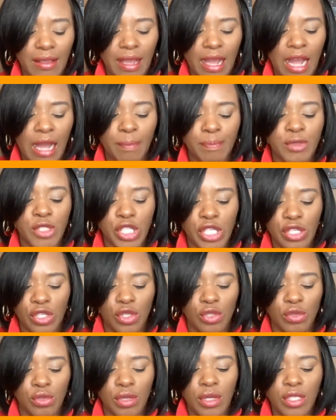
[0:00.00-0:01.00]
up to
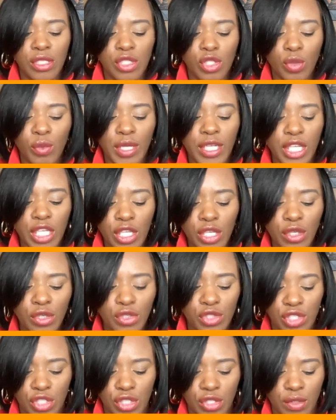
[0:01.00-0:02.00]
you to
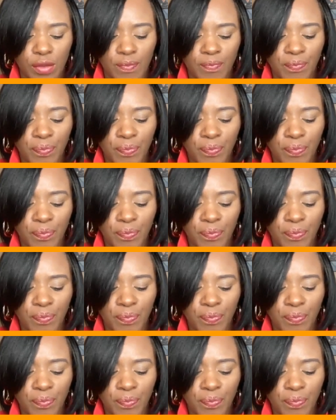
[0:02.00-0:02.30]
accuse you.